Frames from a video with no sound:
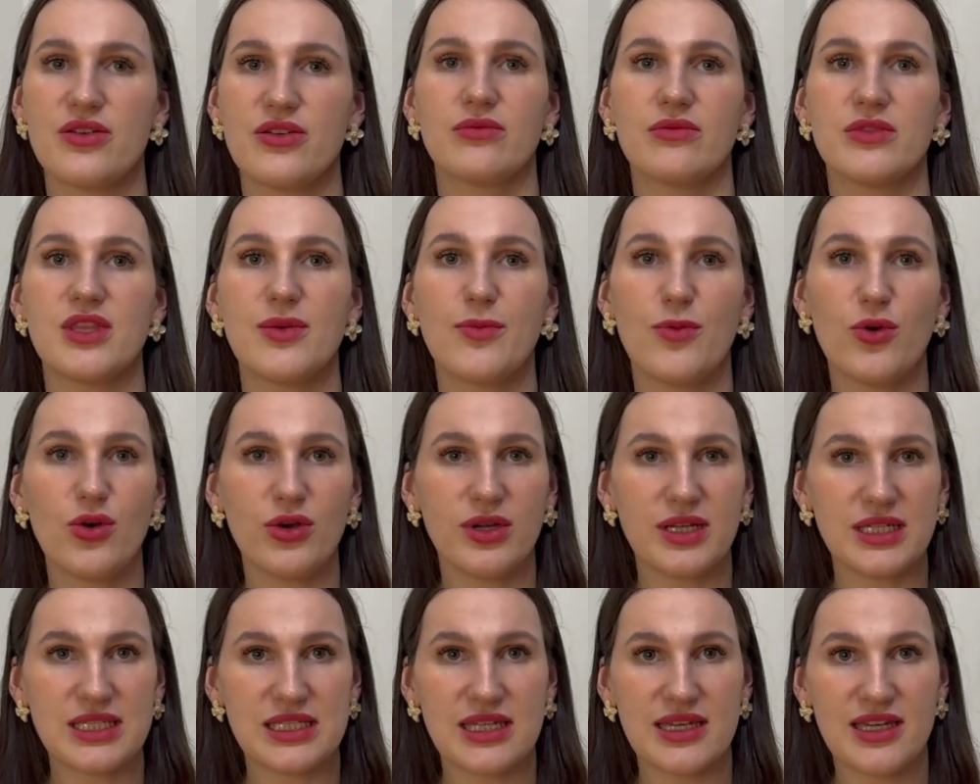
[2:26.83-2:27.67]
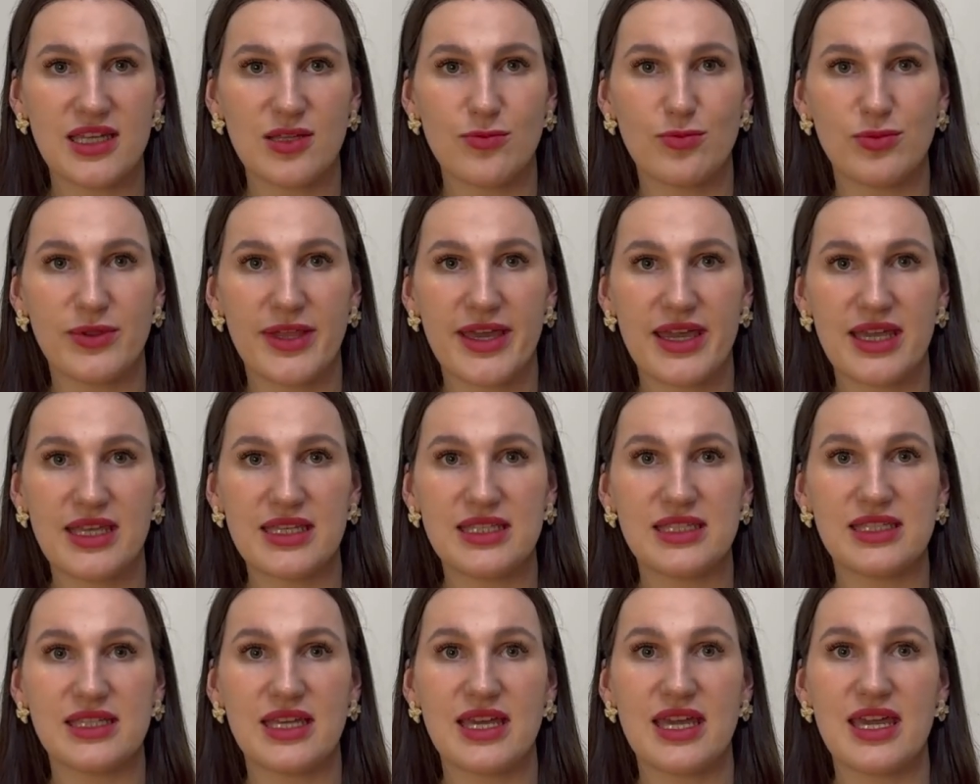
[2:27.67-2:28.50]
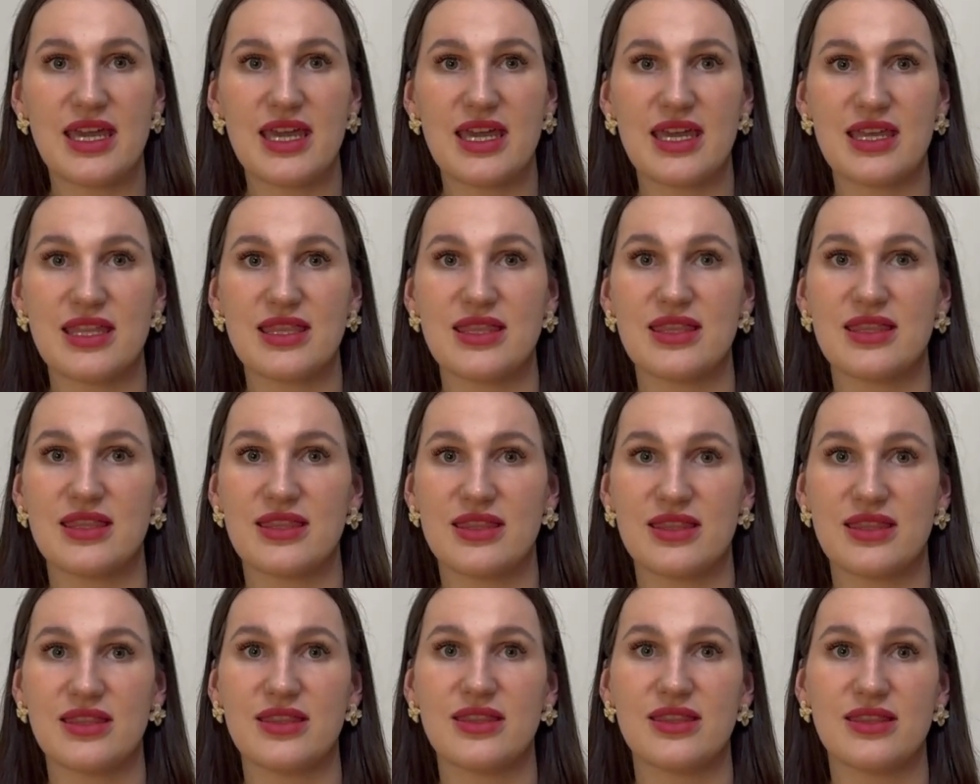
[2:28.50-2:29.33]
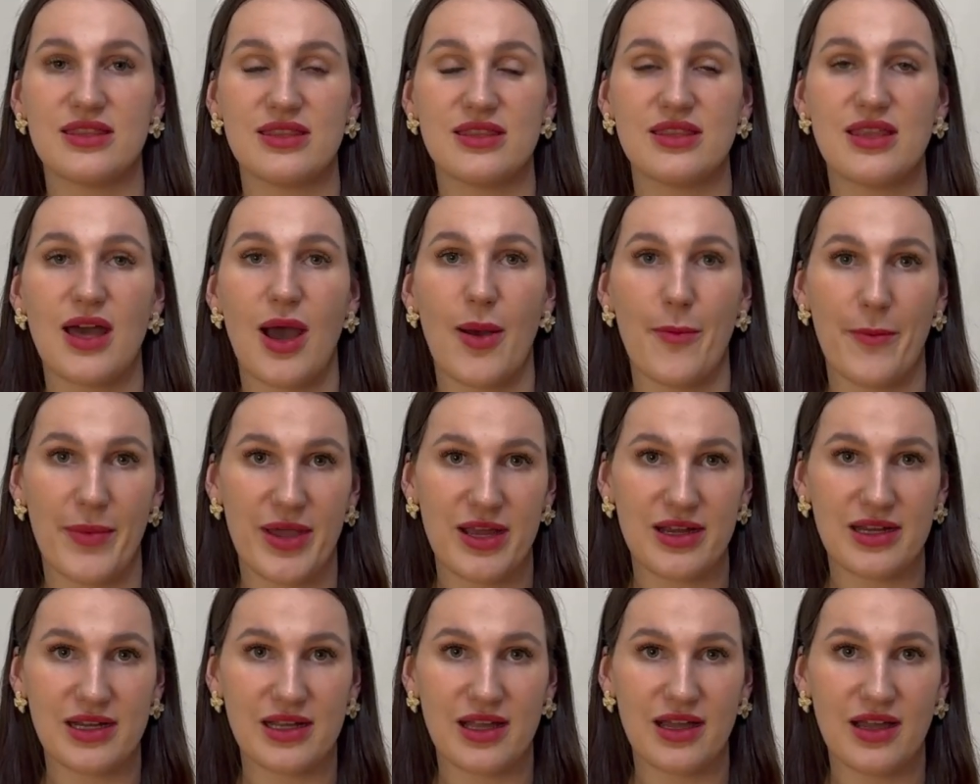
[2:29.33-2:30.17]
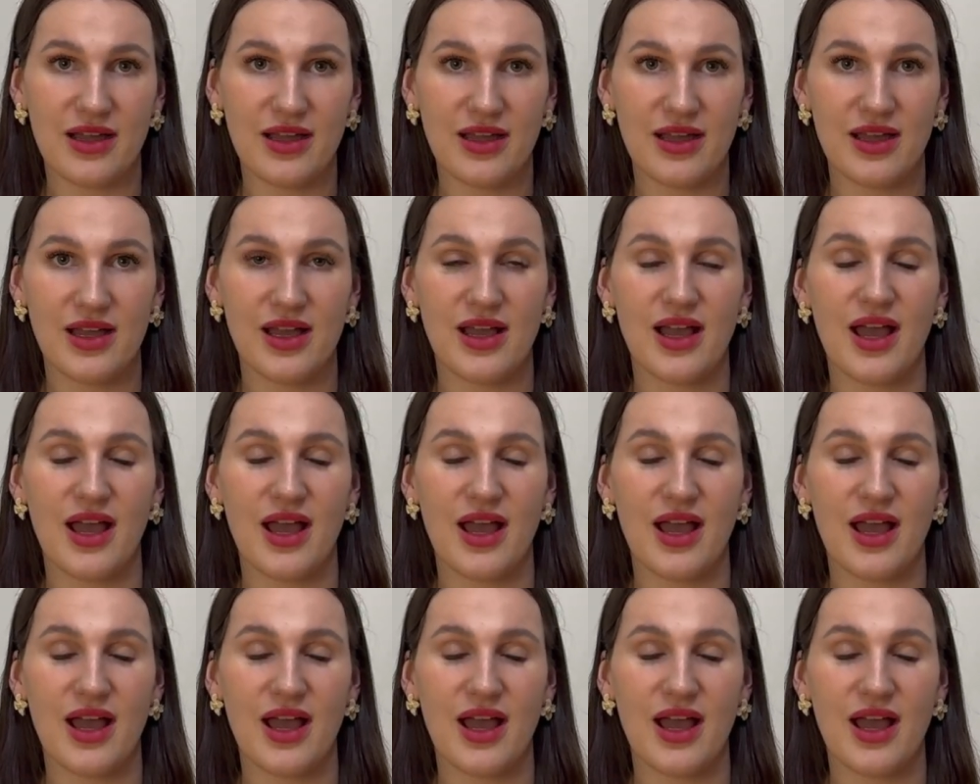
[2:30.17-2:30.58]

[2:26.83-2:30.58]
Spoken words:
The book is taking place in America.